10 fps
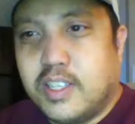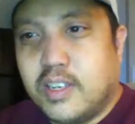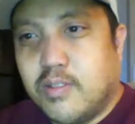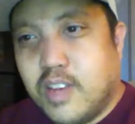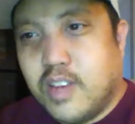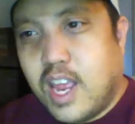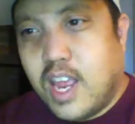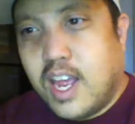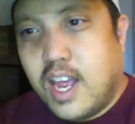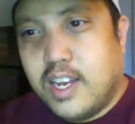
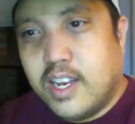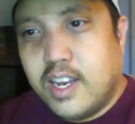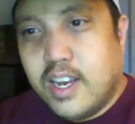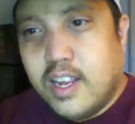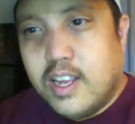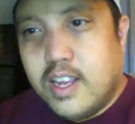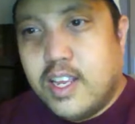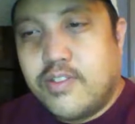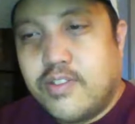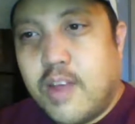and he
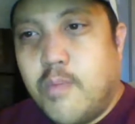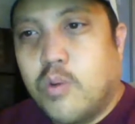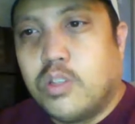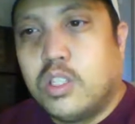said most